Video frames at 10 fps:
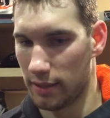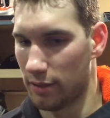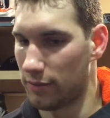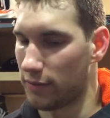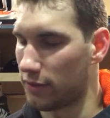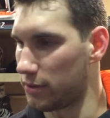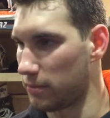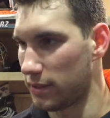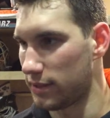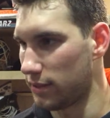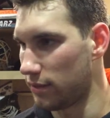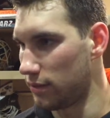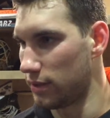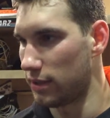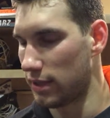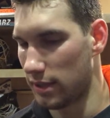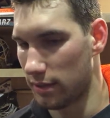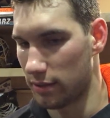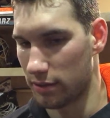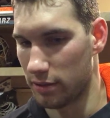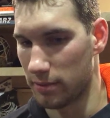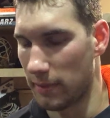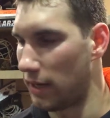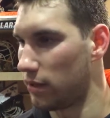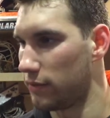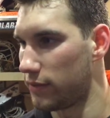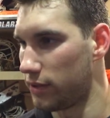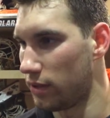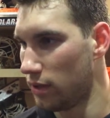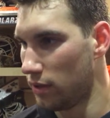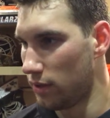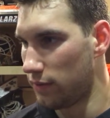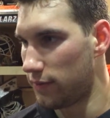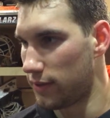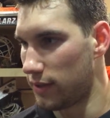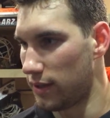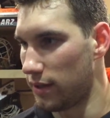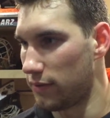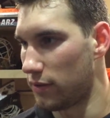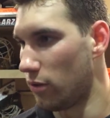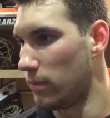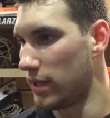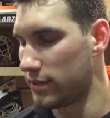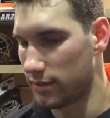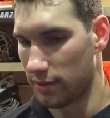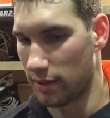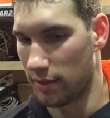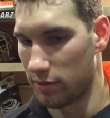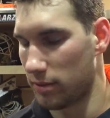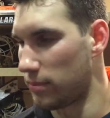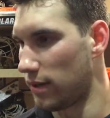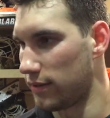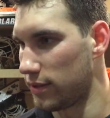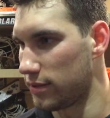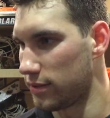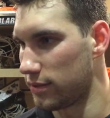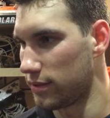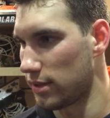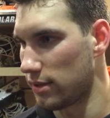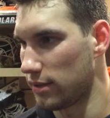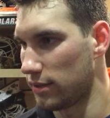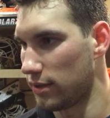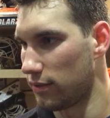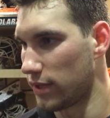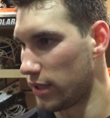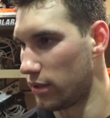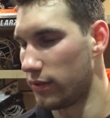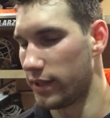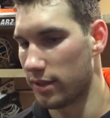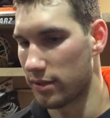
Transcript: you know, for first place still, and uh, Hershey's battling for for uh, for home ice, and obviously Providence is uh, you know right in our rear.